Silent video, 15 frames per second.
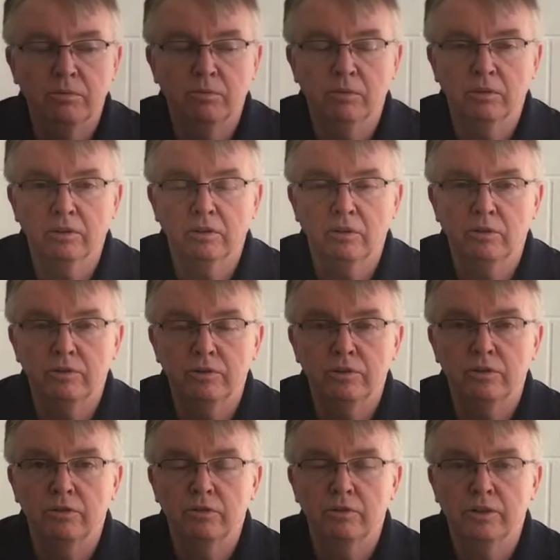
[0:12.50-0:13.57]
that we're going
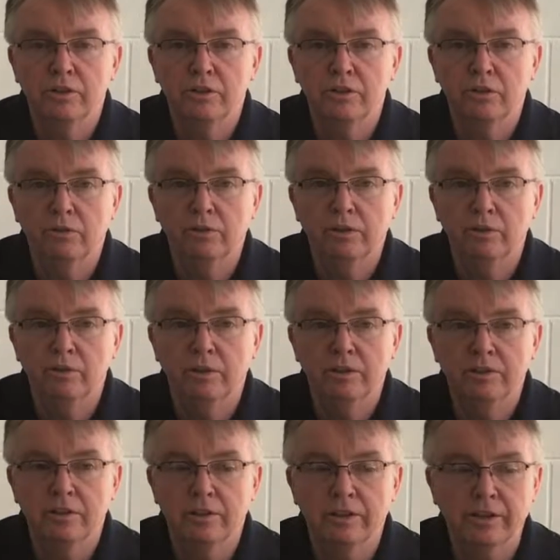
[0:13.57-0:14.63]
to show you
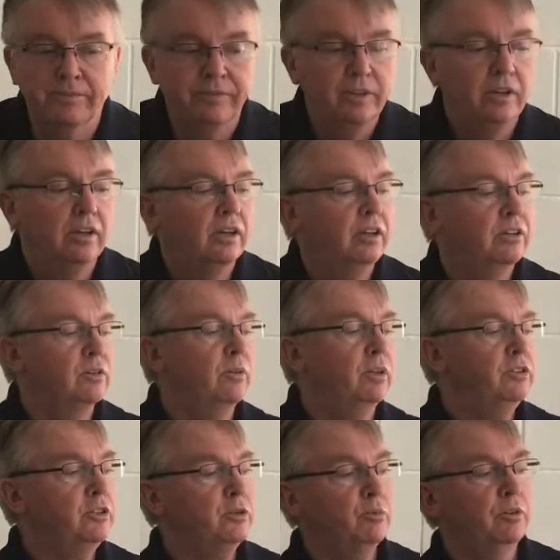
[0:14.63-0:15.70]
today. So I'll
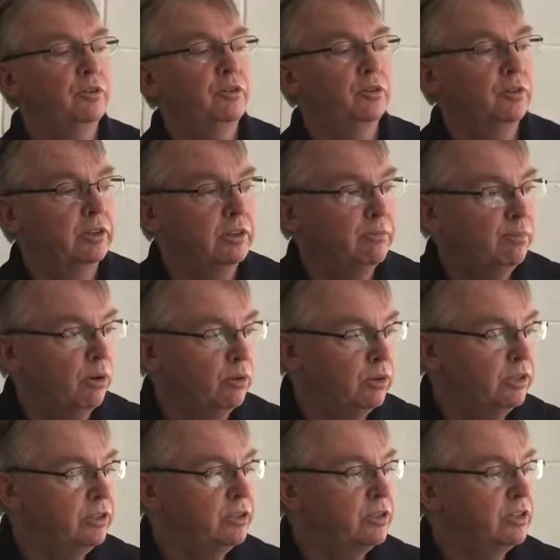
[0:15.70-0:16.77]
just run through the
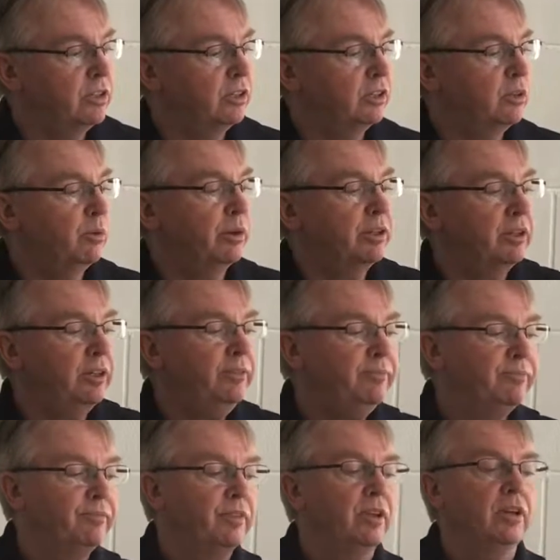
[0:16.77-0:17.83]
components quickly.
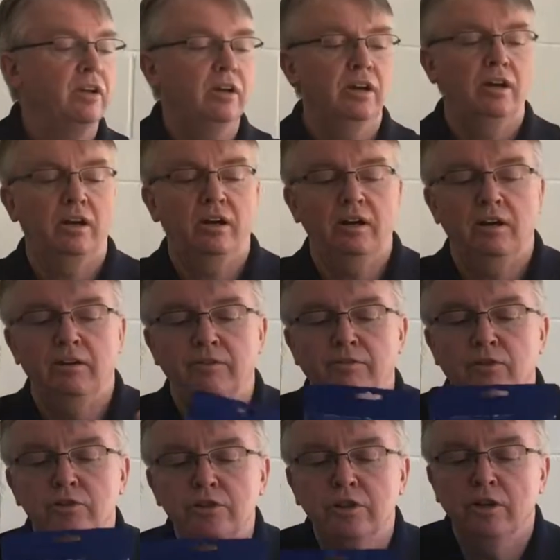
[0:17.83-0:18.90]

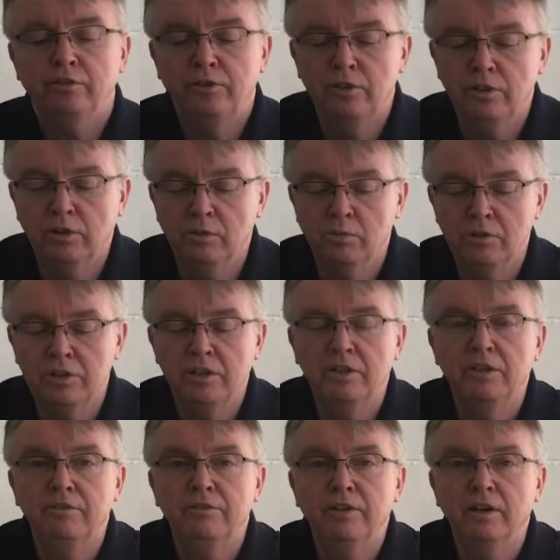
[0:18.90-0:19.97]
First off, you should have
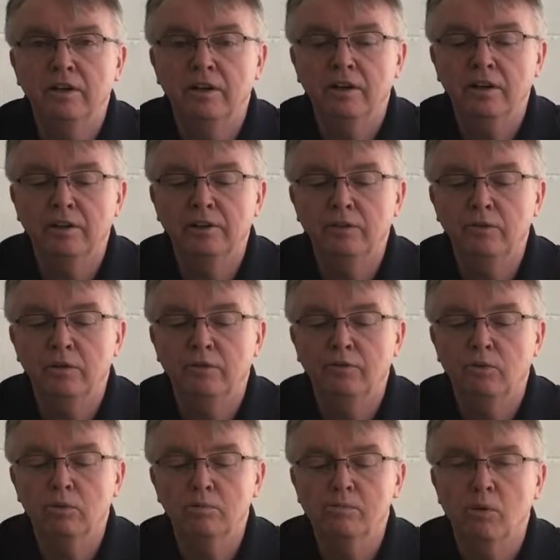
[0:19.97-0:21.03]
received a
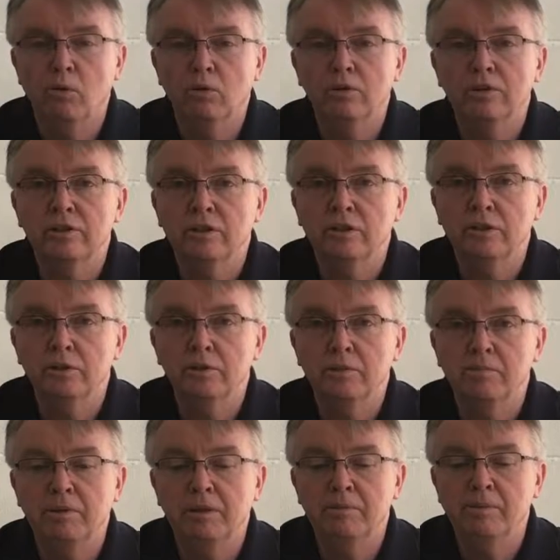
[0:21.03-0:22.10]
4-port
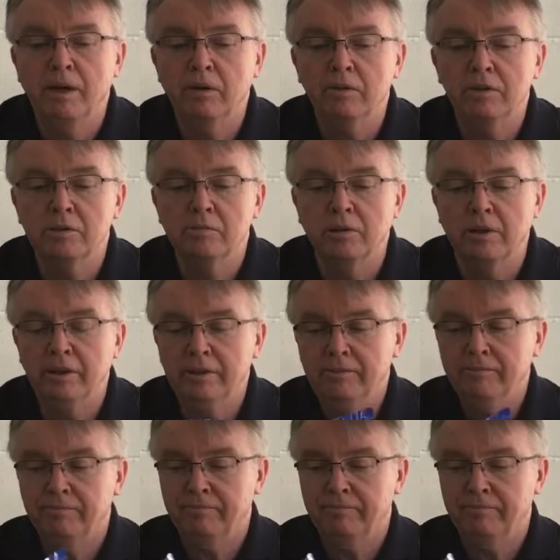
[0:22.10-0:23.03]
USB power supply.